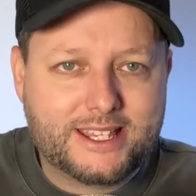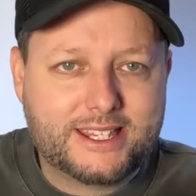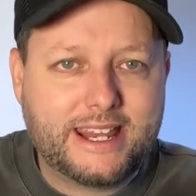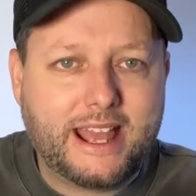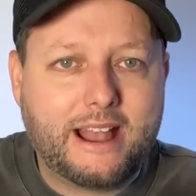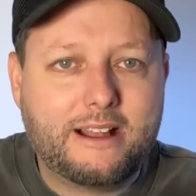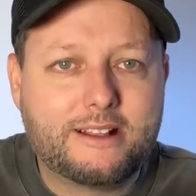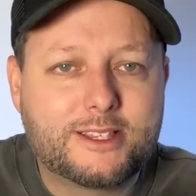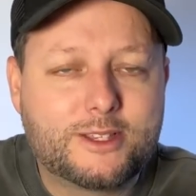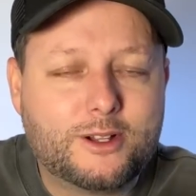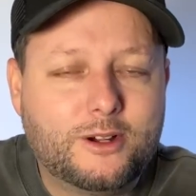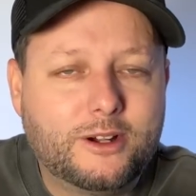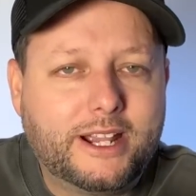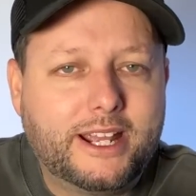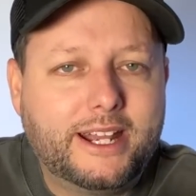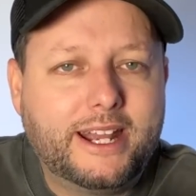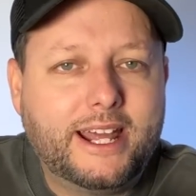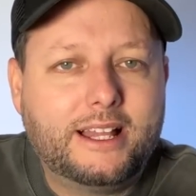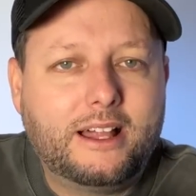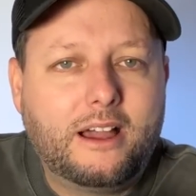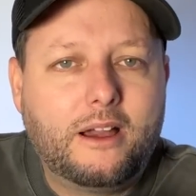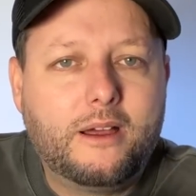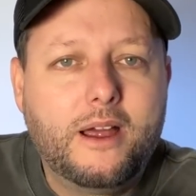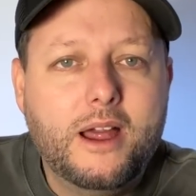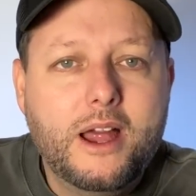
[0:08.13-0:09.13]
Now, I saw
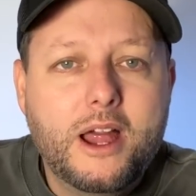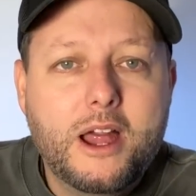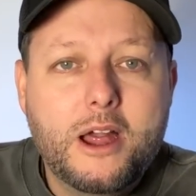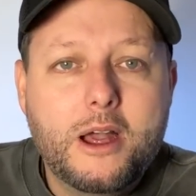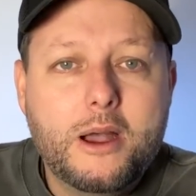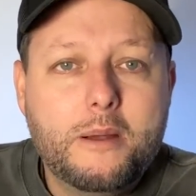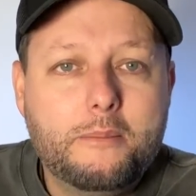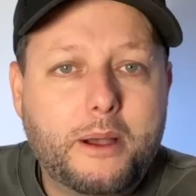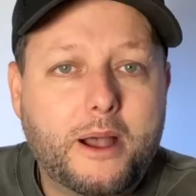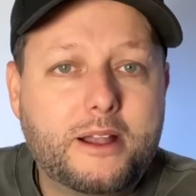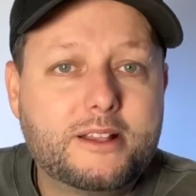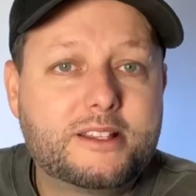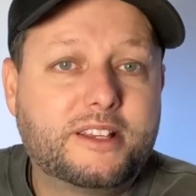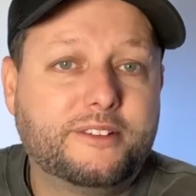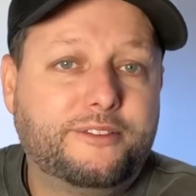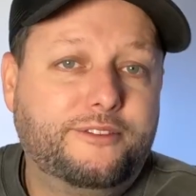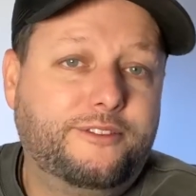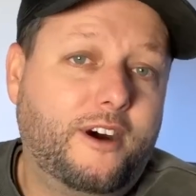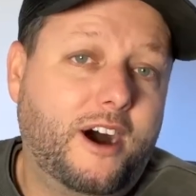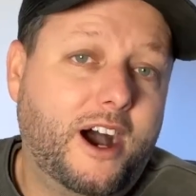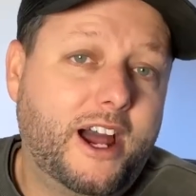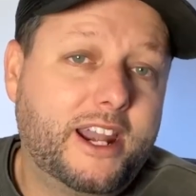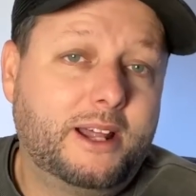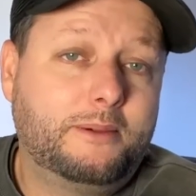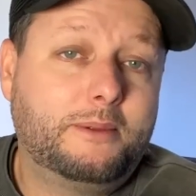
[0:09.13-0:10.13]
Canelo post a
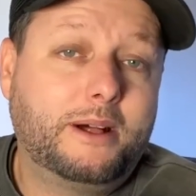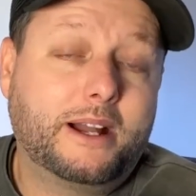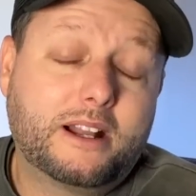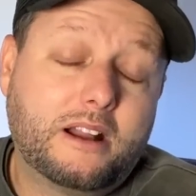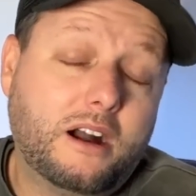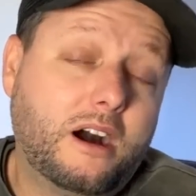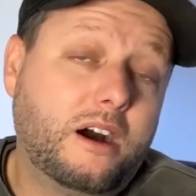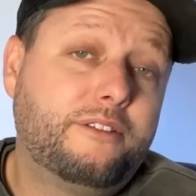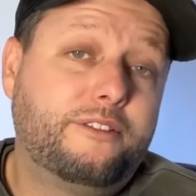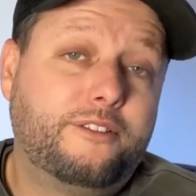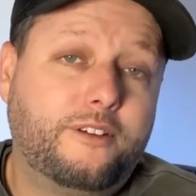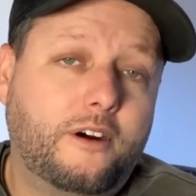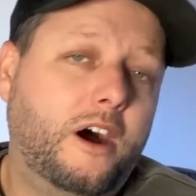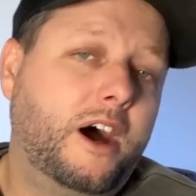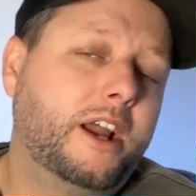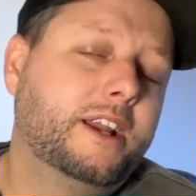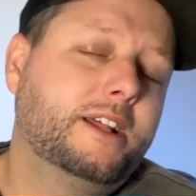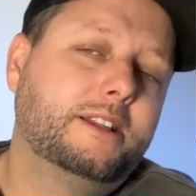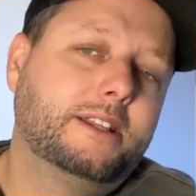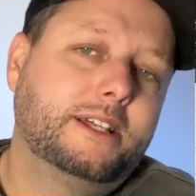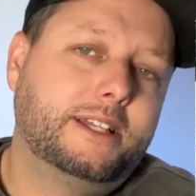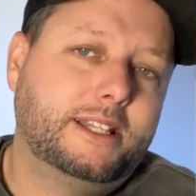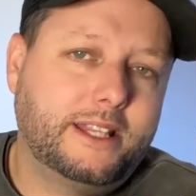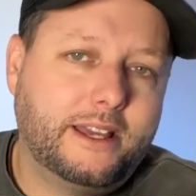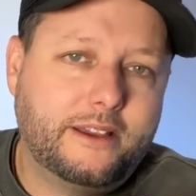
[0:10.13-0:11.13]
fight, and I'm like, oh,
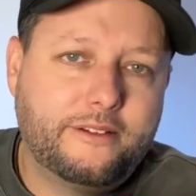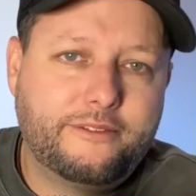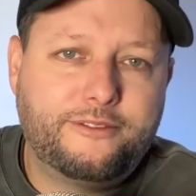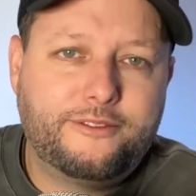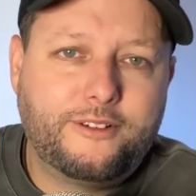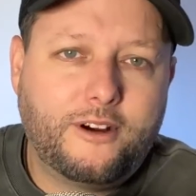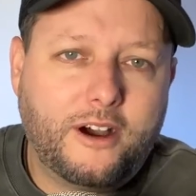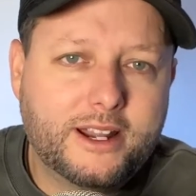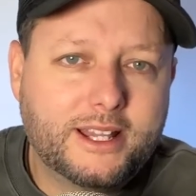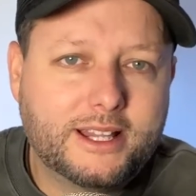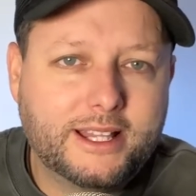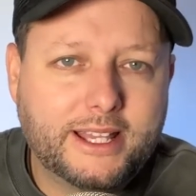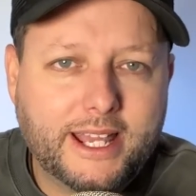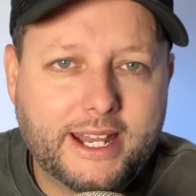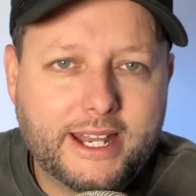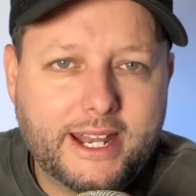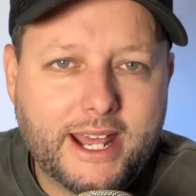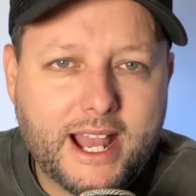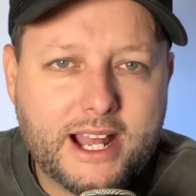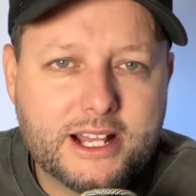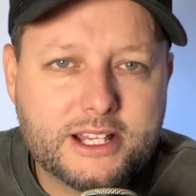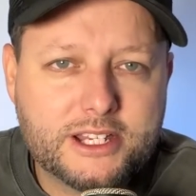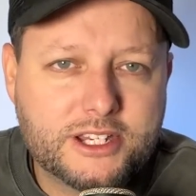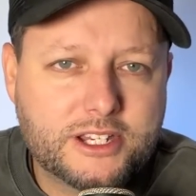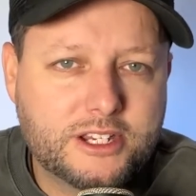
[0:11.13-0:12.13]
finally. They've finally
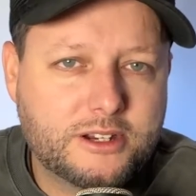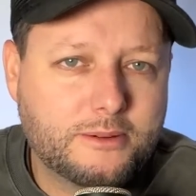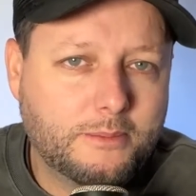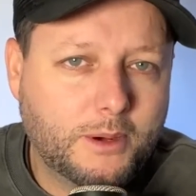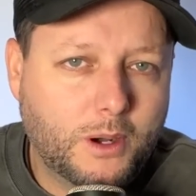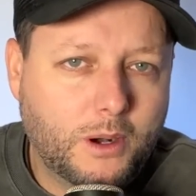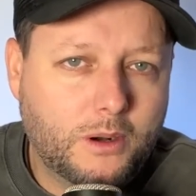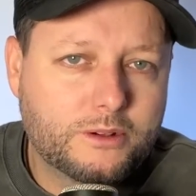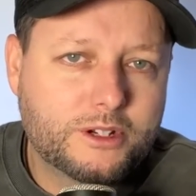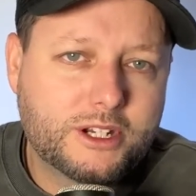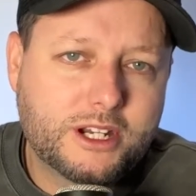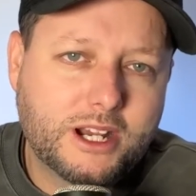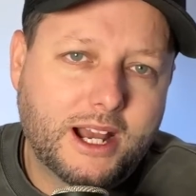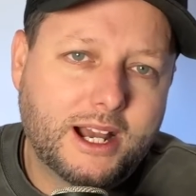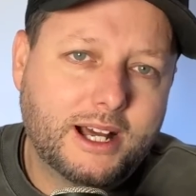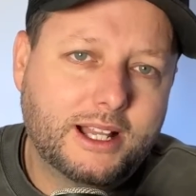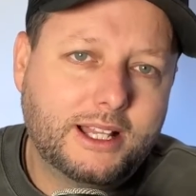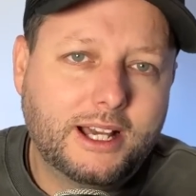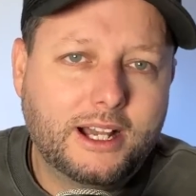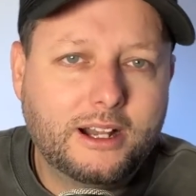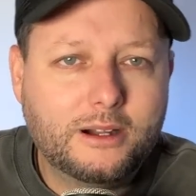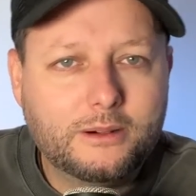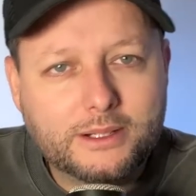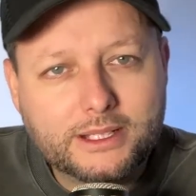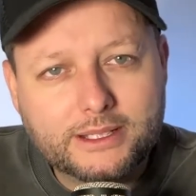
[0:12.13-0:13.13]
announced Jermell
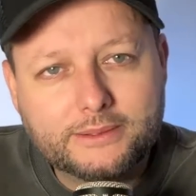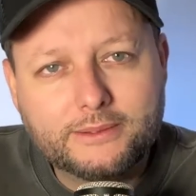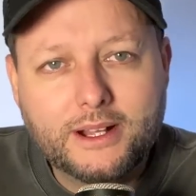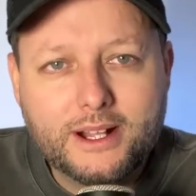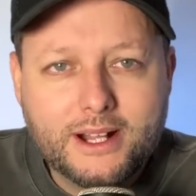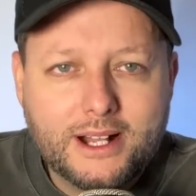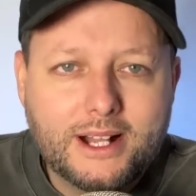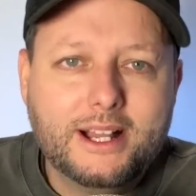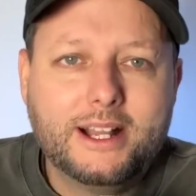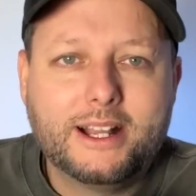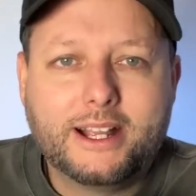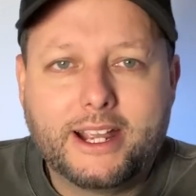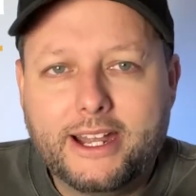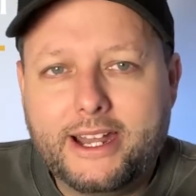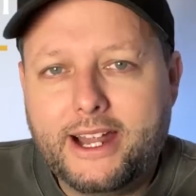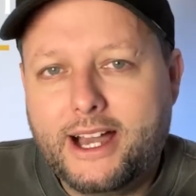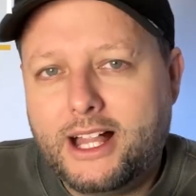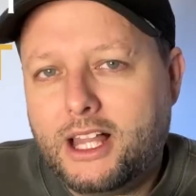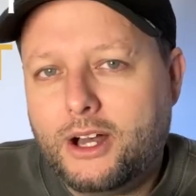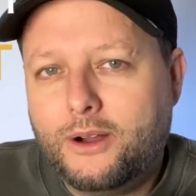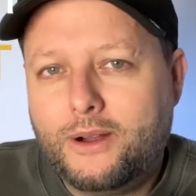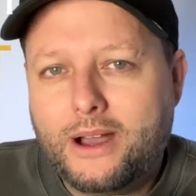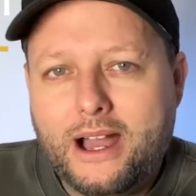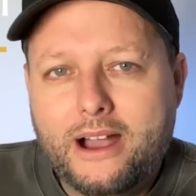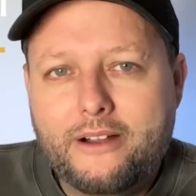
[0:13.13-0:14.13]
Charlo and
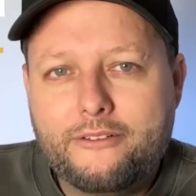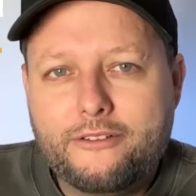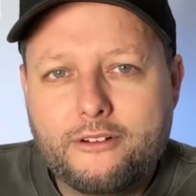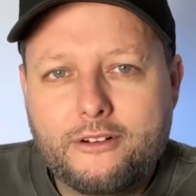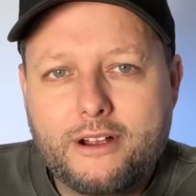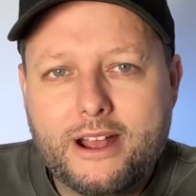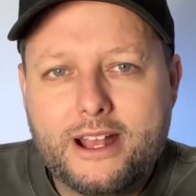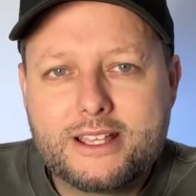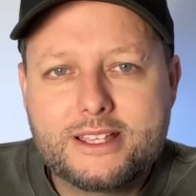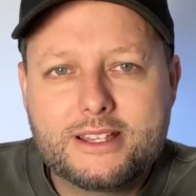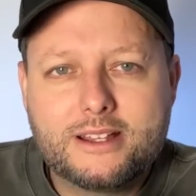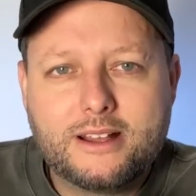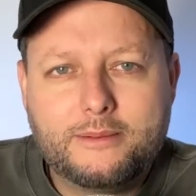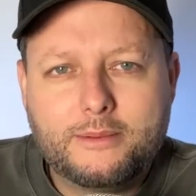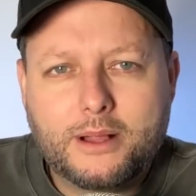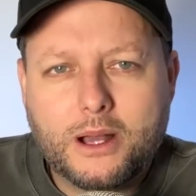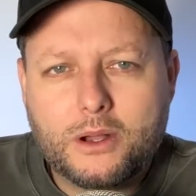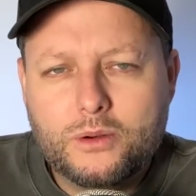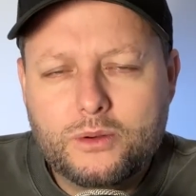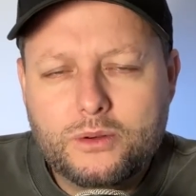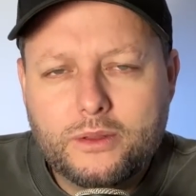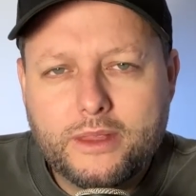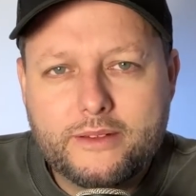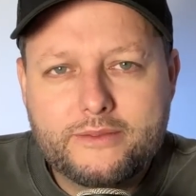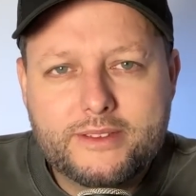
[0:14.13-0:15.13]
Canelo Alvarez. And I'm like,
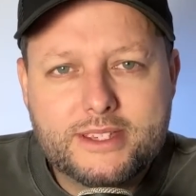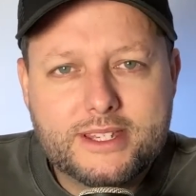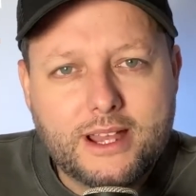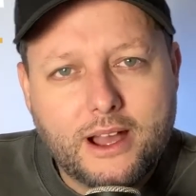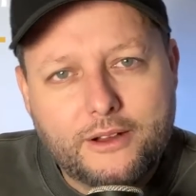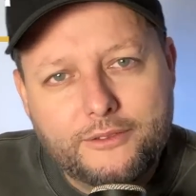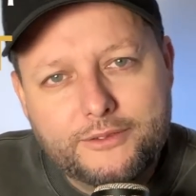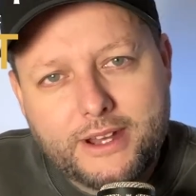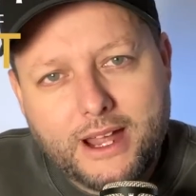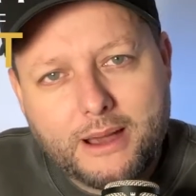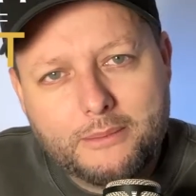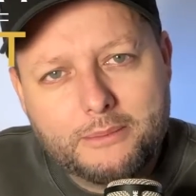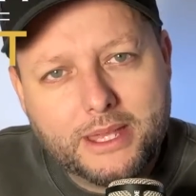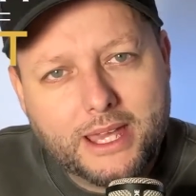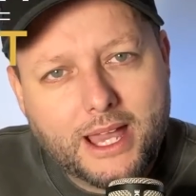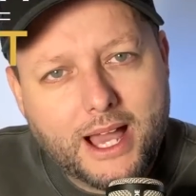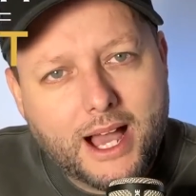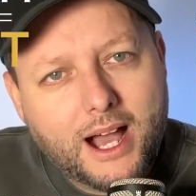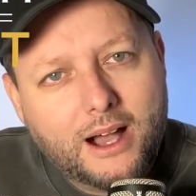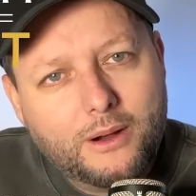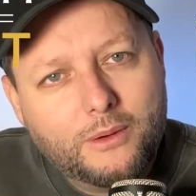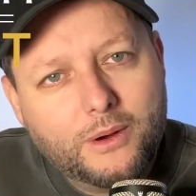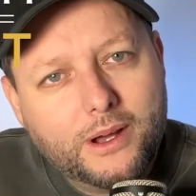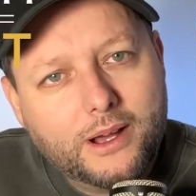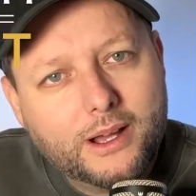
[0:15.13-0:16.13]
oh, they've stuffed up the
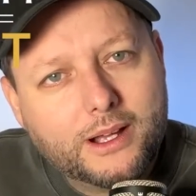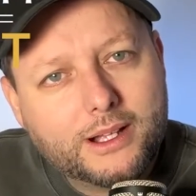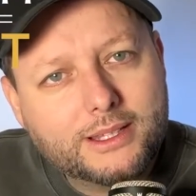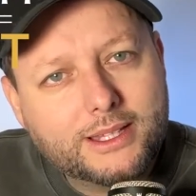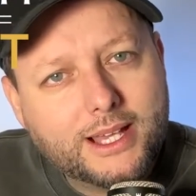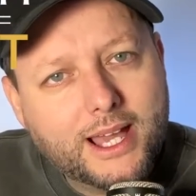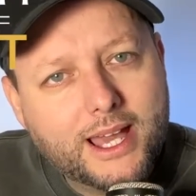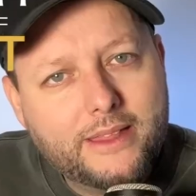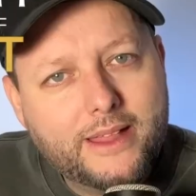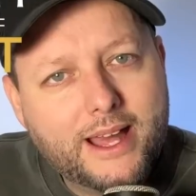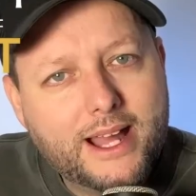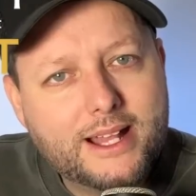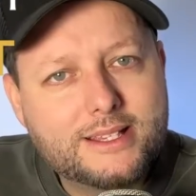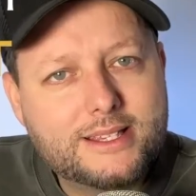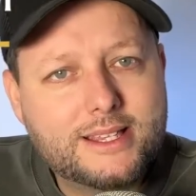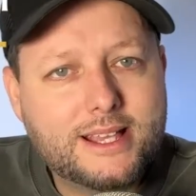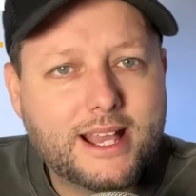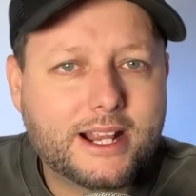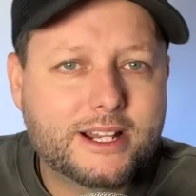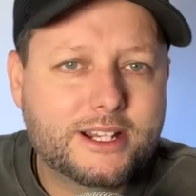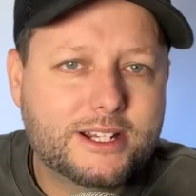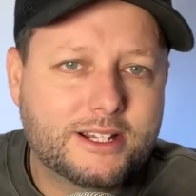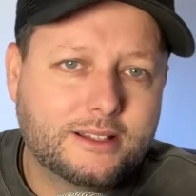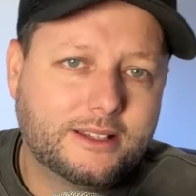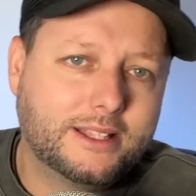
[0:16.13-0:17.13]
artwork there. That's
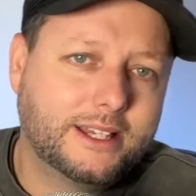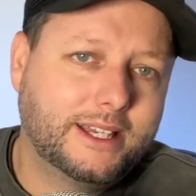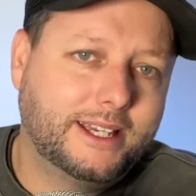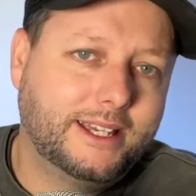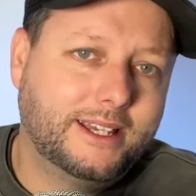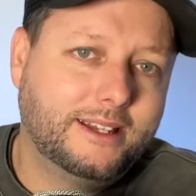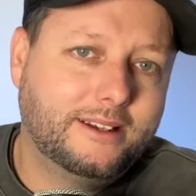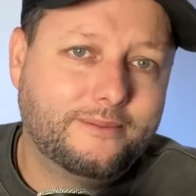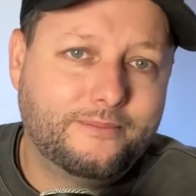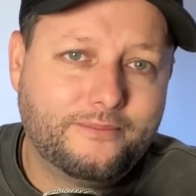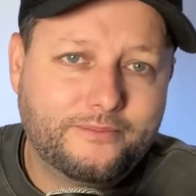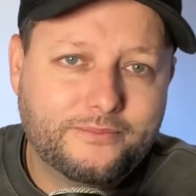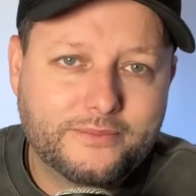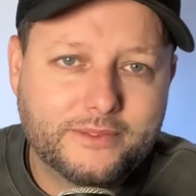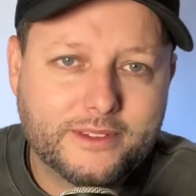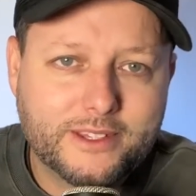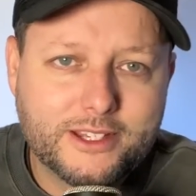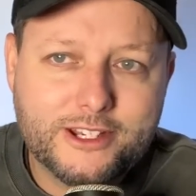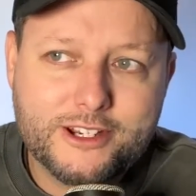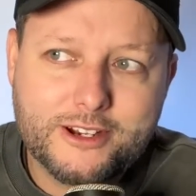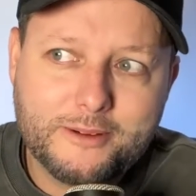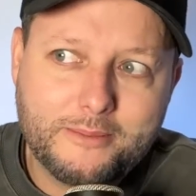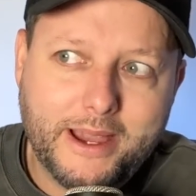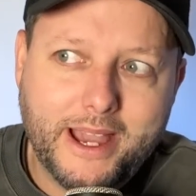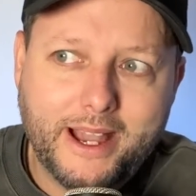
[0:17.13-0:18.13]
actually
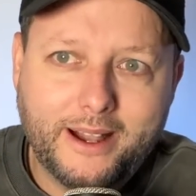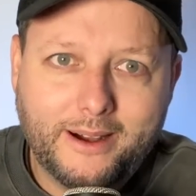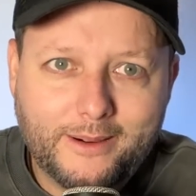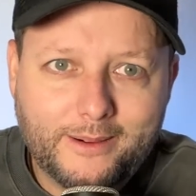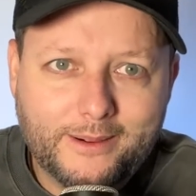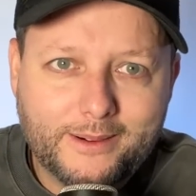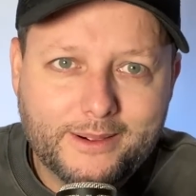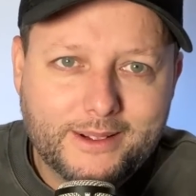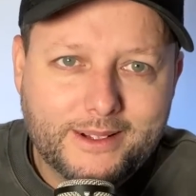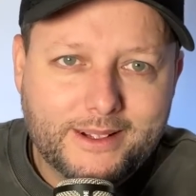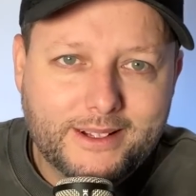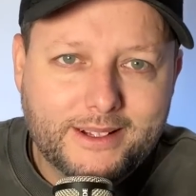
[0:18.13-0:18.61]
Jermell.